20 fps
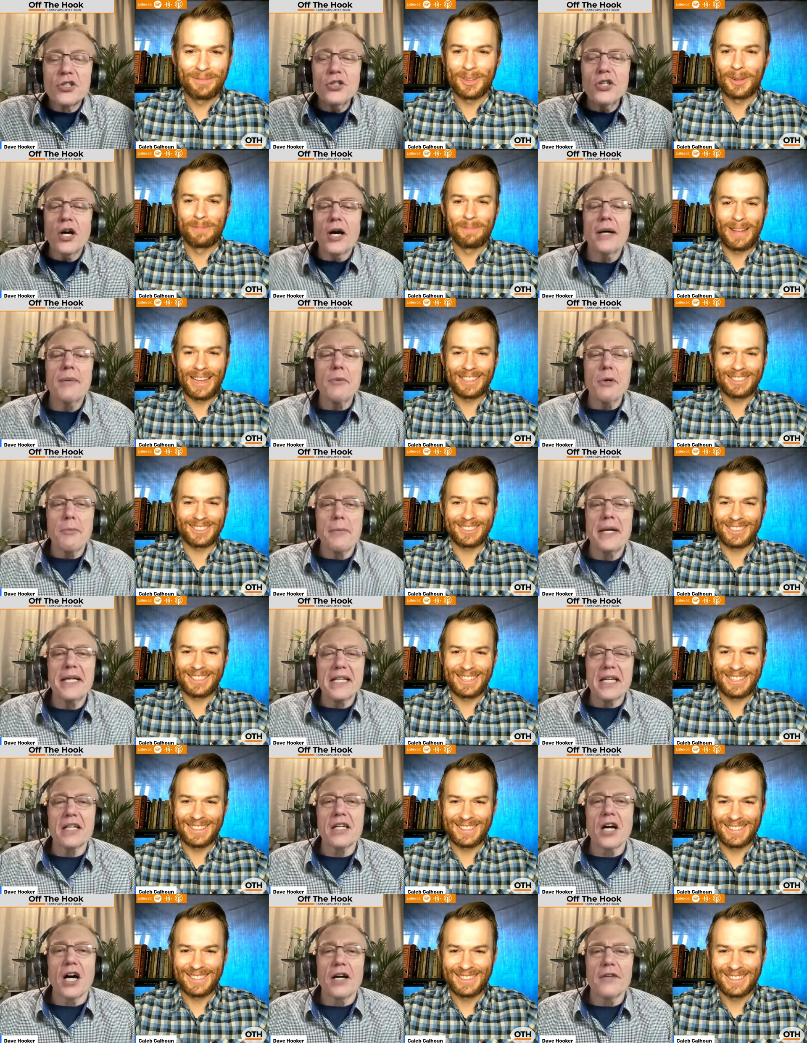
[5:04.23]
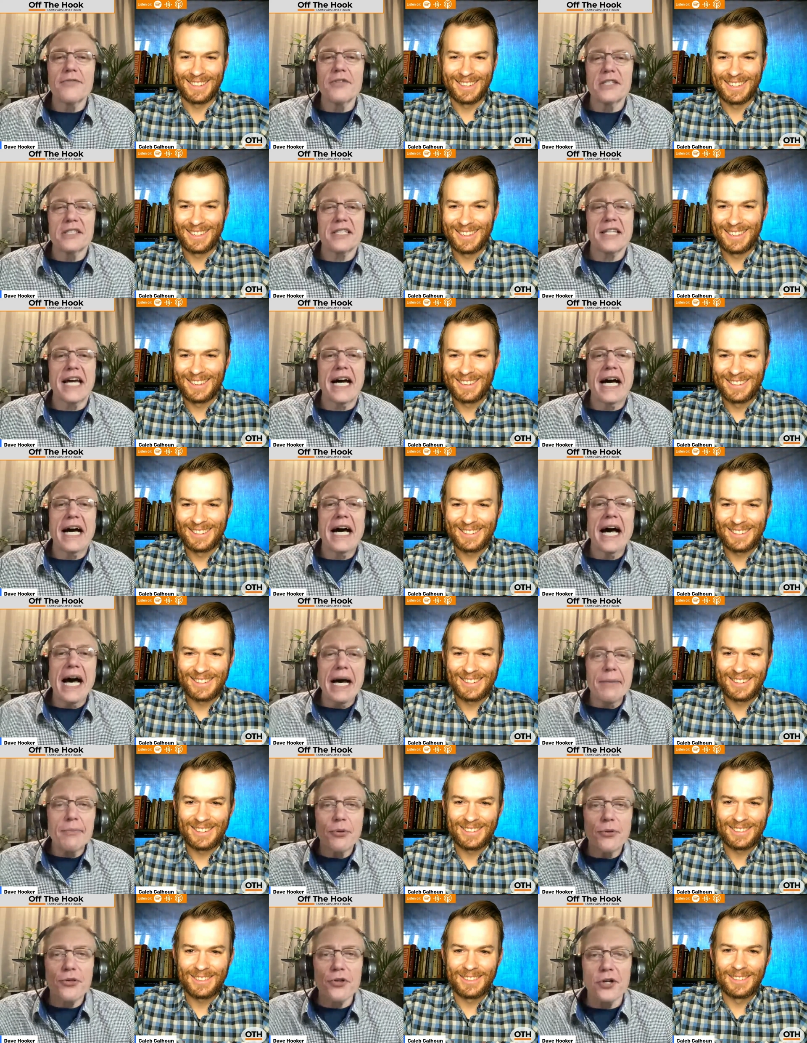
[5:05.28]
Speaker 1: you know I'm a mega conference guy.
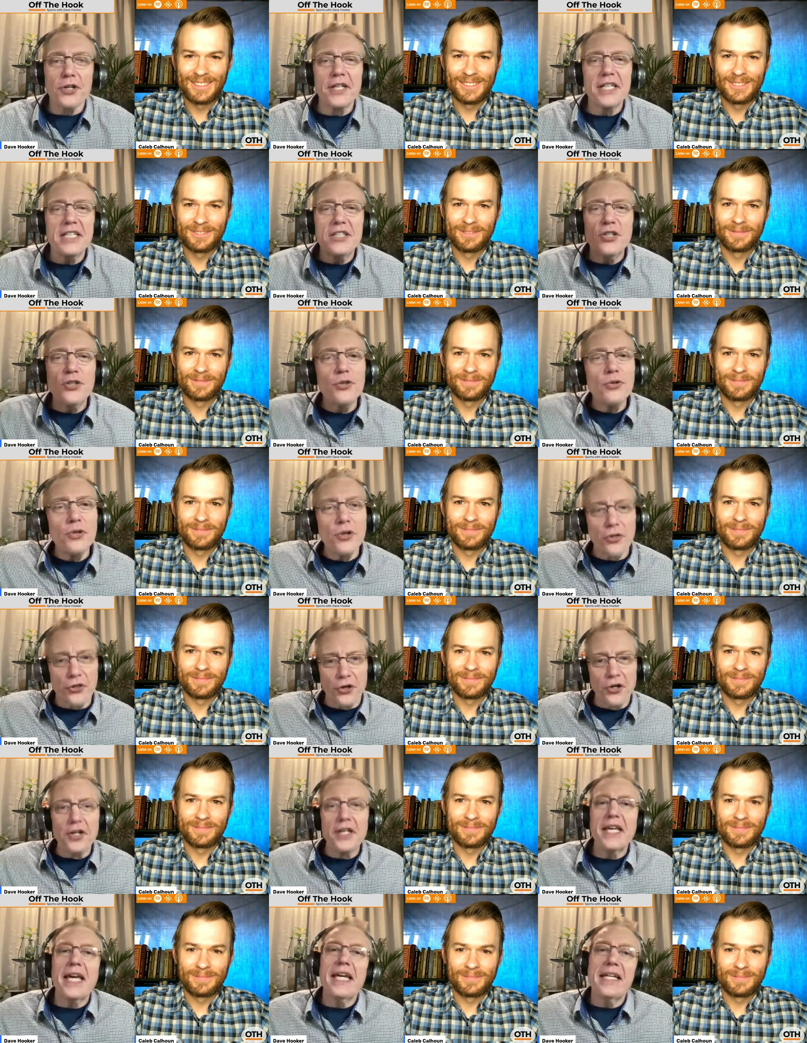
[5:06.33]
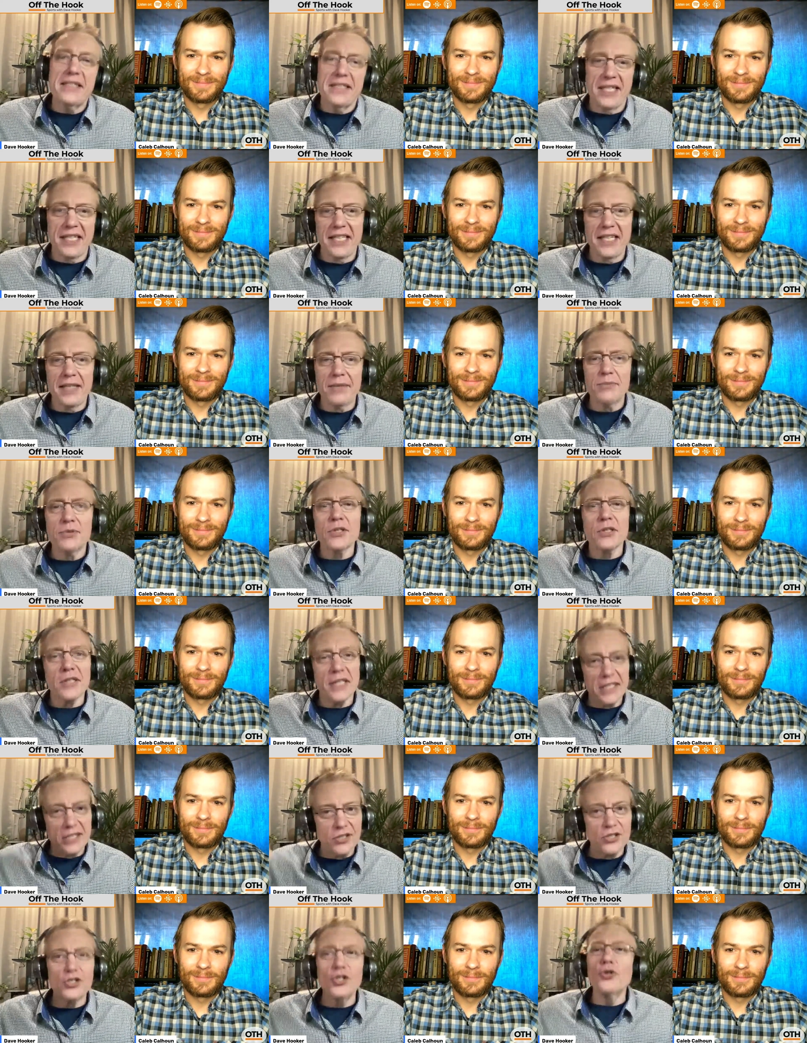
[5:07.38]
I'm 32 to 38 teams.
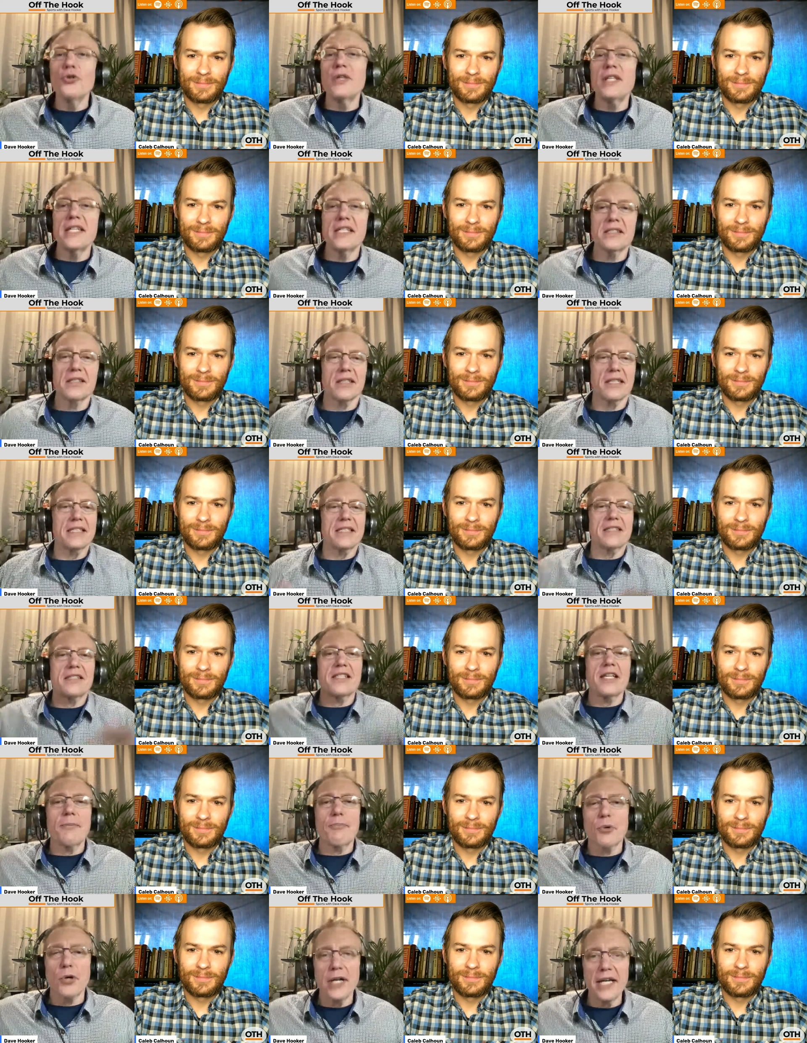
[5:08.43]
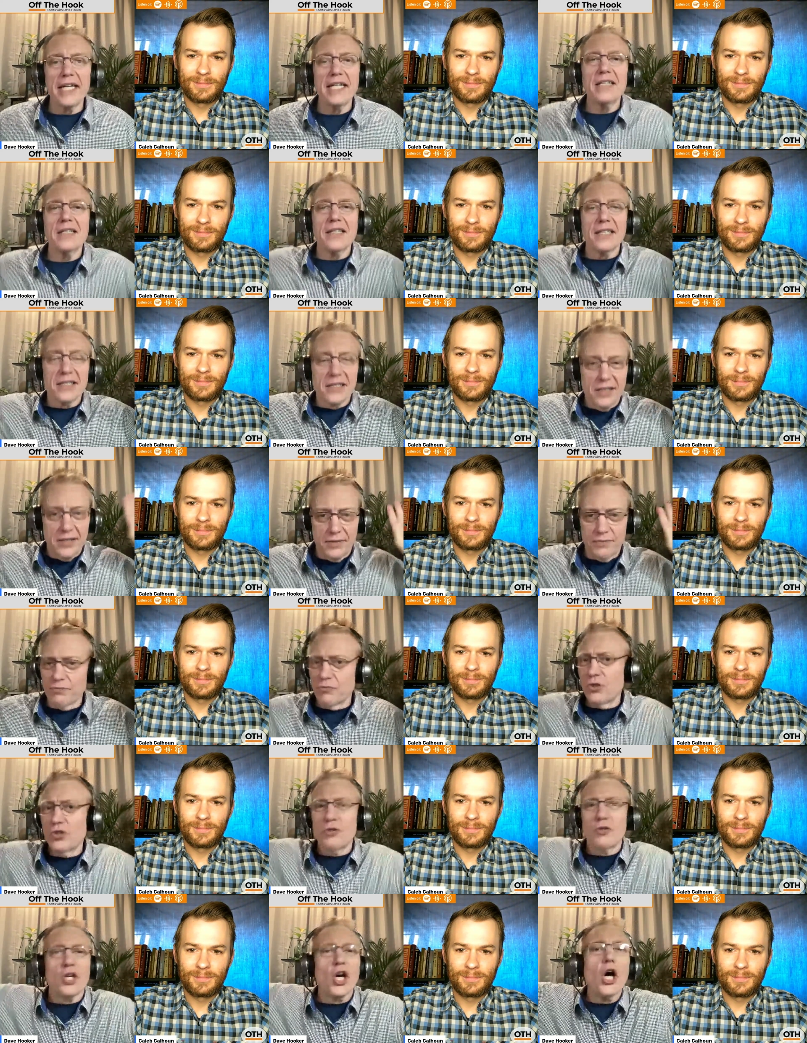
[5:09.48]
Let's do this. Let's separate. Let's
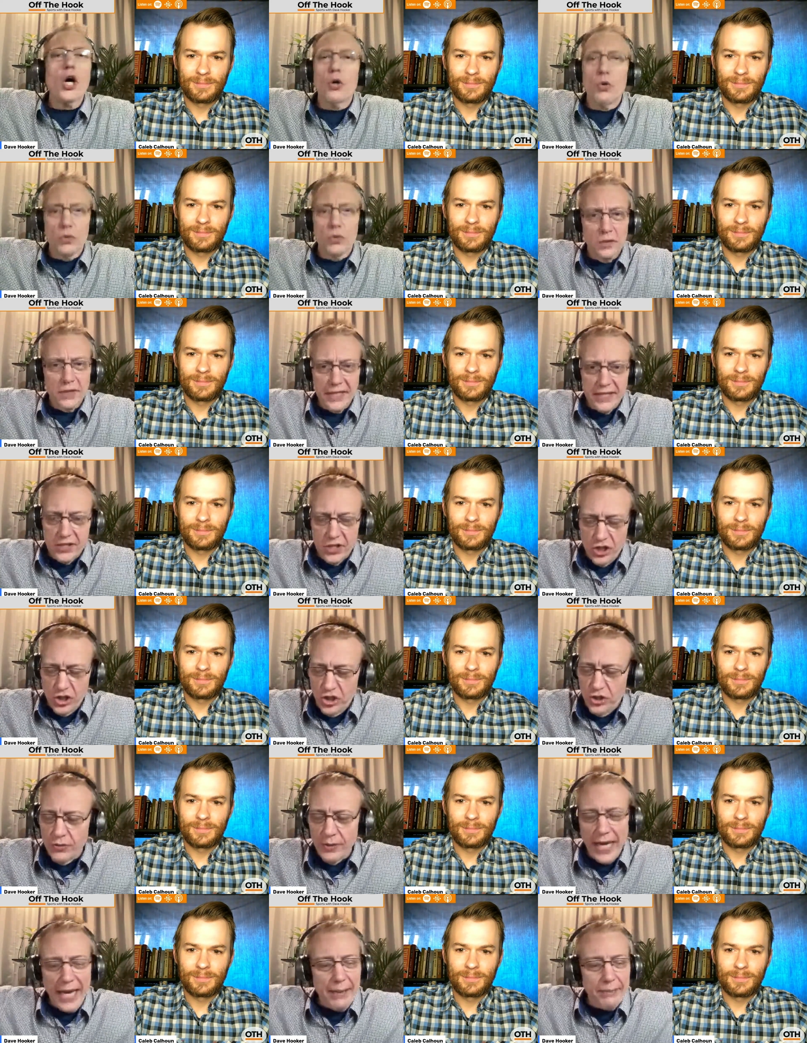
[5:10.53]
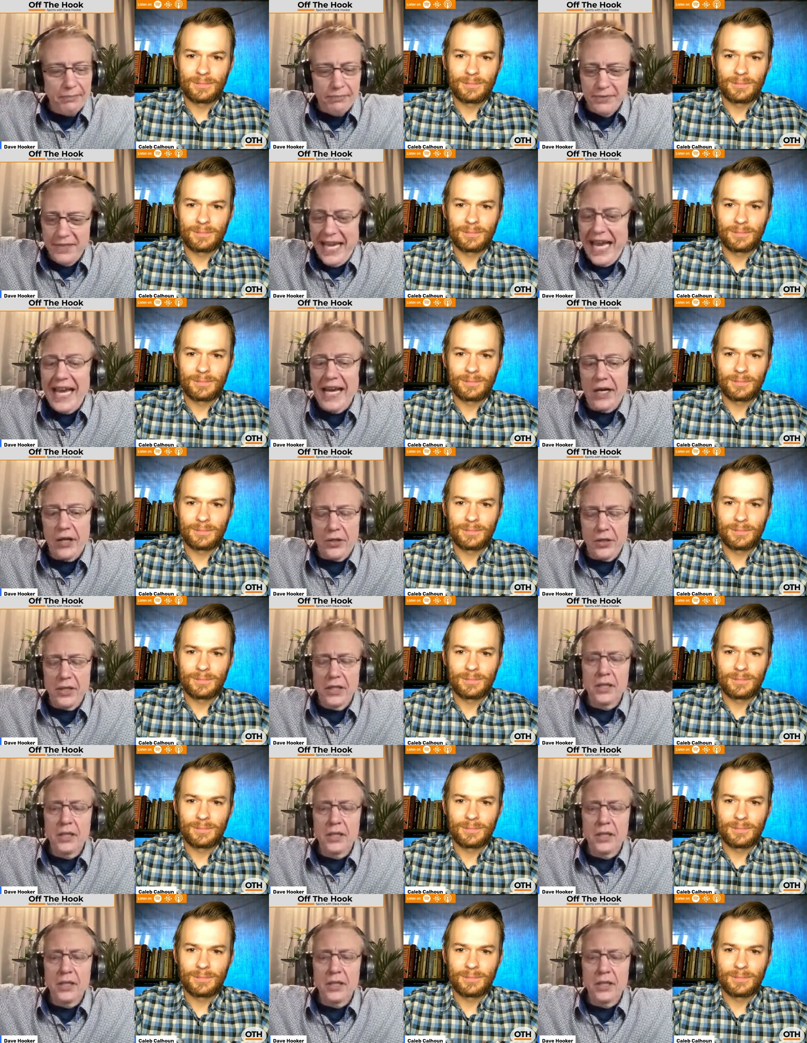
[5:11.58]
go. Let's I'm down.